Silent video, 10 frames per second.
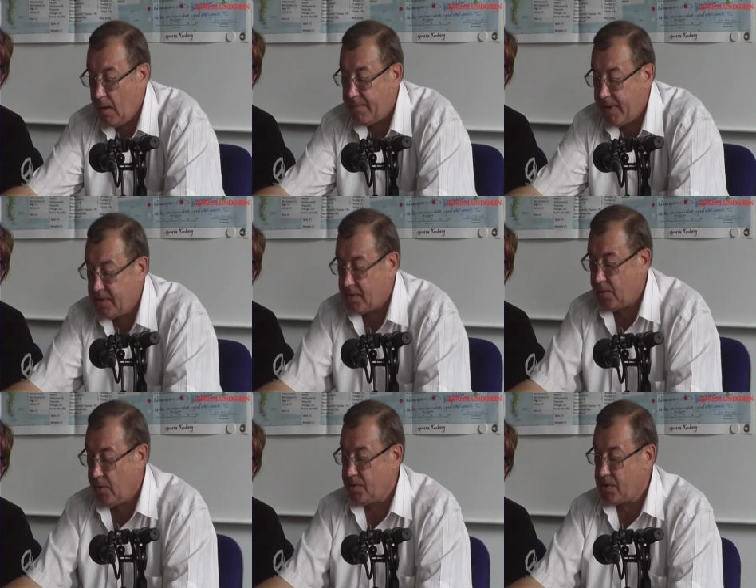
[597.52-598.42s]

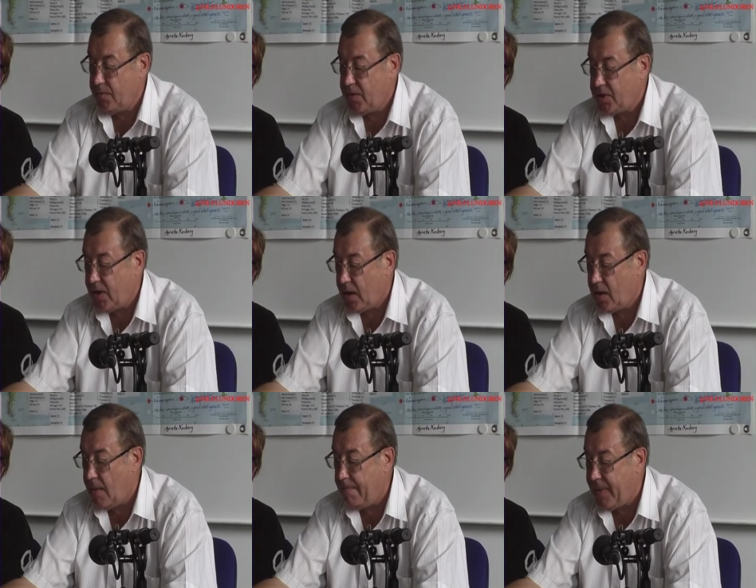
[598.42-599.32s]
precedents which are
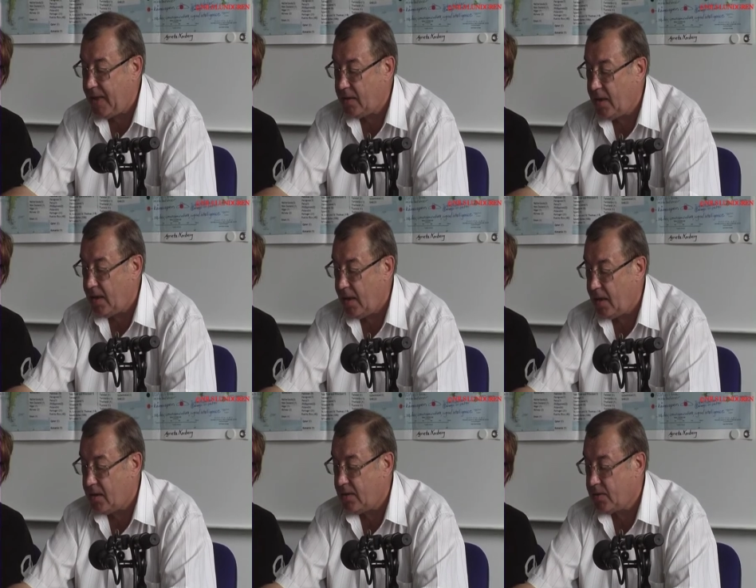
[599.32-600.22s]
completely
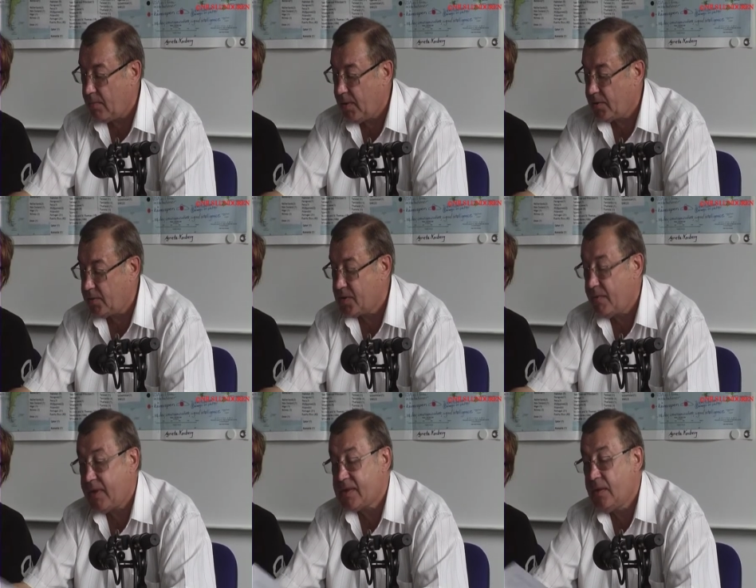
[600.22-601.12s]
accountable to the
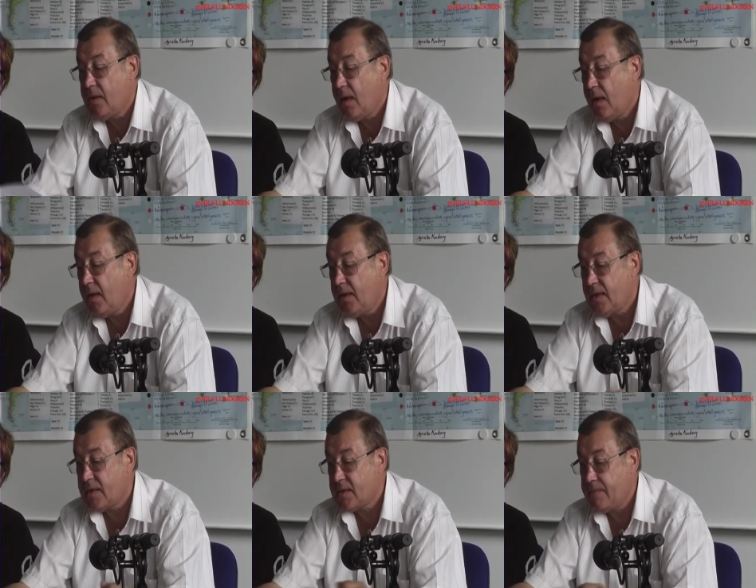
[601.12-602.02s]
Western
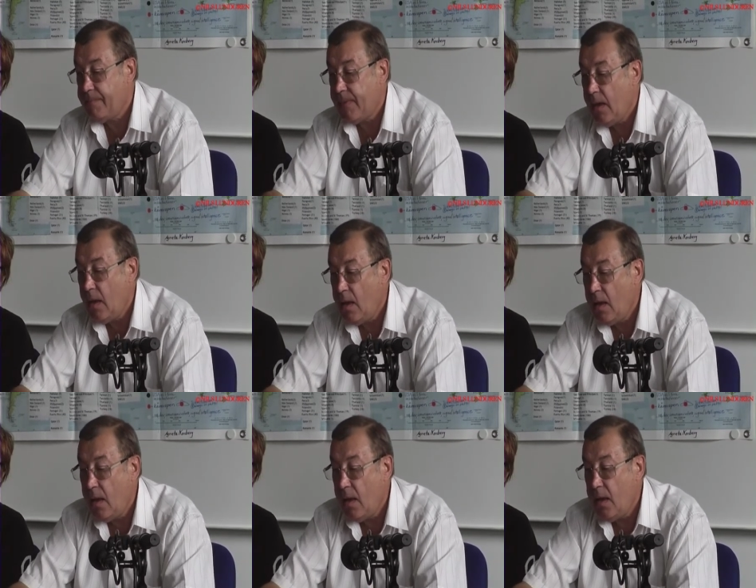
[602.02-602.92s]
leaders.
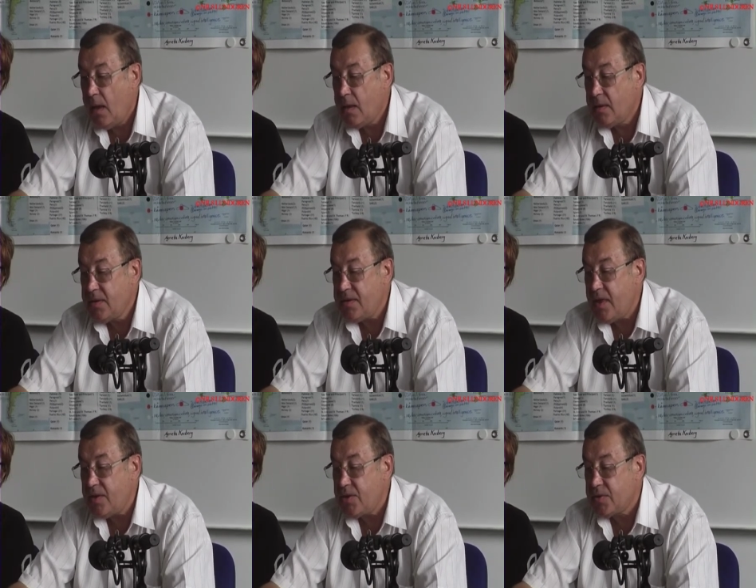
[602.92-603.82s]
These
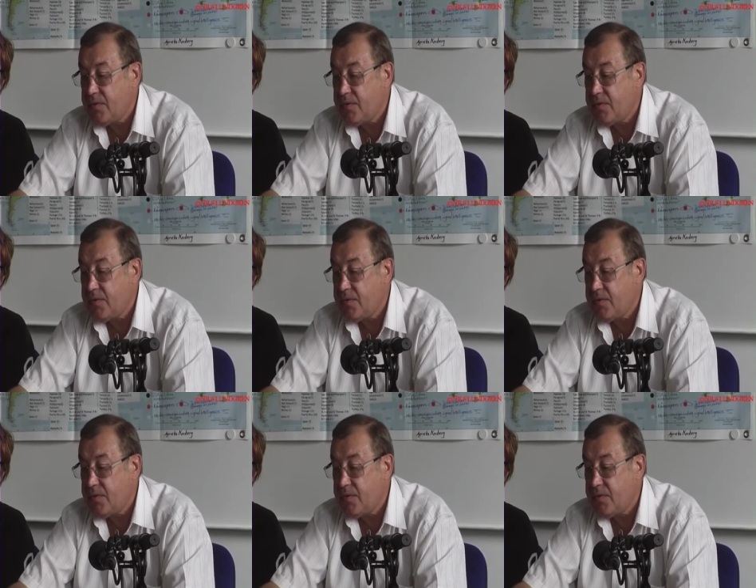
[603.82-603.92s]
actions